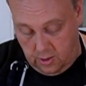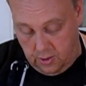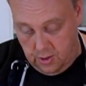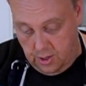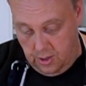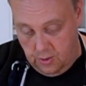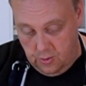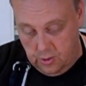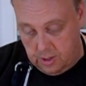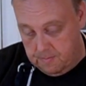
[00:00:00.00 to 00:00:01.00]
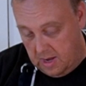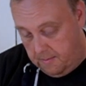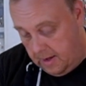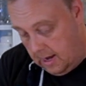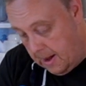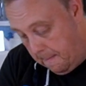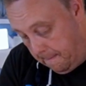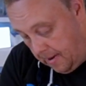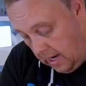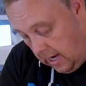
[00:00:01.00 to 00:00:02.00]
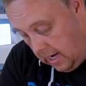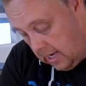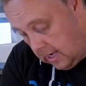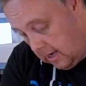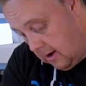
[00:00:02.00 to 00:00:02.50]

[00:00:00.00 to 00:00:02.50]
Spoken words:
could use maybe a piece